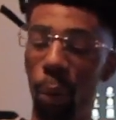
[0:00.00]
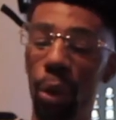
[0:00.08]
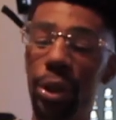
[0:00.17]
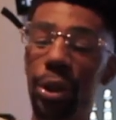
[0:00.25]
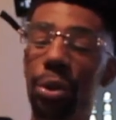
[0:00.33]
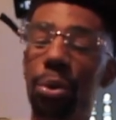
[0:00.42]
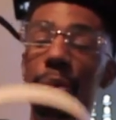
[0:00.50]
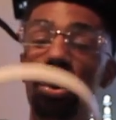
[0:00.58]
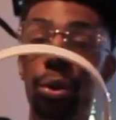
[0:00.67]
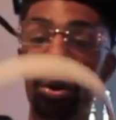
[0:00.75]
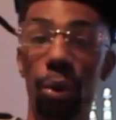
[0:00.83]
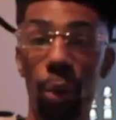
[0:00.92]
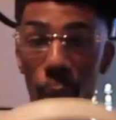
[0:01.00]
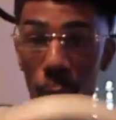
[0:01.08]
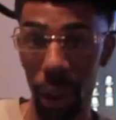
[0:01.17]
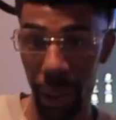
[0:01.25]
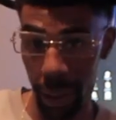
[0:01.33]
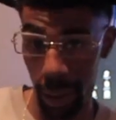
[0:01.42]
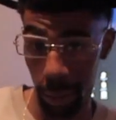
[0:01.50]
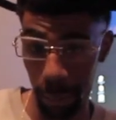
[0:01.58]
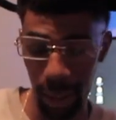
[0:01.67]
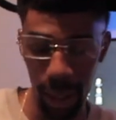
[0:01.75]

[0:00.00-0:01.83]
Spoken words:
what you do with them,